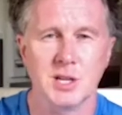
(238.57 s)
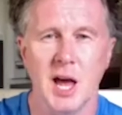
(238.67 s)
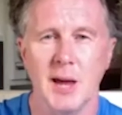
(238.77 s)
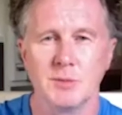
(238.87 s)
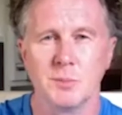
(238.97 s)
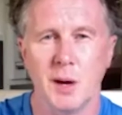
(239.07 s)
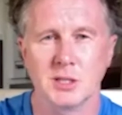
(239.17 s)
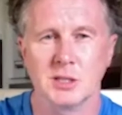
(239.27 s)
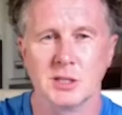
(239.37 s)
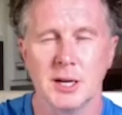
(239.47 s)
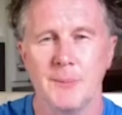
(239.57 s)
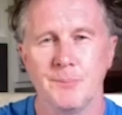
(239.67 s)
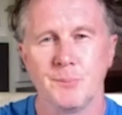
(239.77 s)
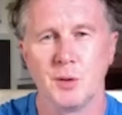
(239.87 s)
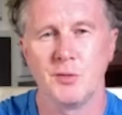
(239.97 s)
games and past
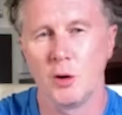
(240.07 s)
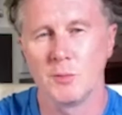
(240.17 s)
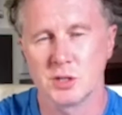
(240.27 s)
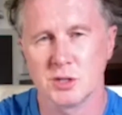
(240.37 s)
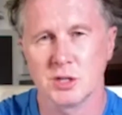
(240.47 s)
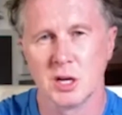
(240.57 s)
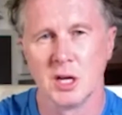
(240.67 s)
performances,